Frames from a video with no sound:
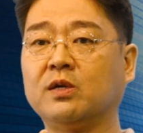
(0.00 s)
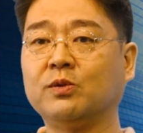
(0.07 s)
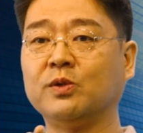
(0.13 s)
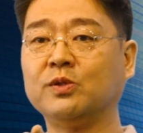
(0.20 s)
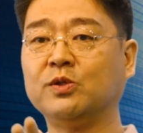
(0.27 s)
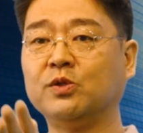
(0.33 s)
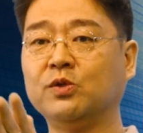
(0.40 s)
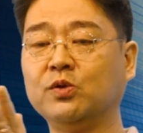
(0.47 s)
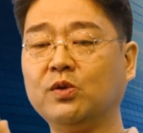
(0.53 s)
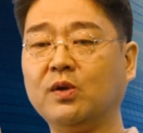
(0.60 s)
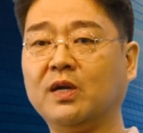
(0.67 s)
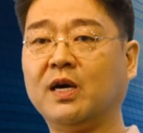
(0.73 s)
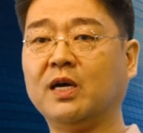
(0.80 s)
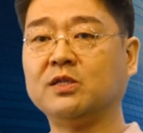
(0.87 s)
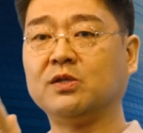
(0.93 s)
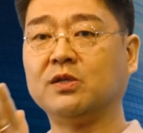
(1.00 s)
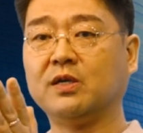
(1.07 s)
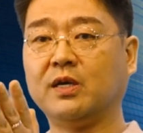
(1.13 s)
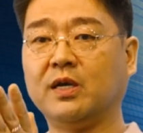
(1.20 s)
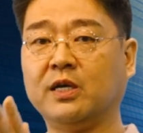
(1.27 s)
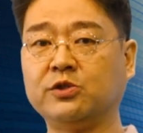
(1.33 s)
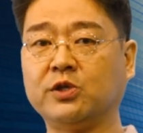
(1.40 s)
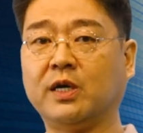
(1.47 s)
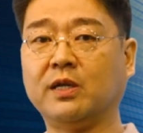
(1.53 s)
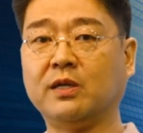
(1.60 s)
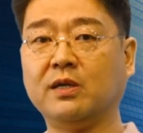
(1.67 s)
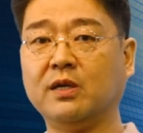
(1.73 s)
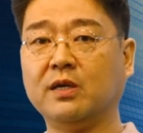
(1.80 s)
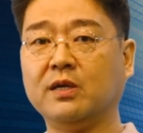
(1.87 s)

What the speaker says: are going to utilize Agile.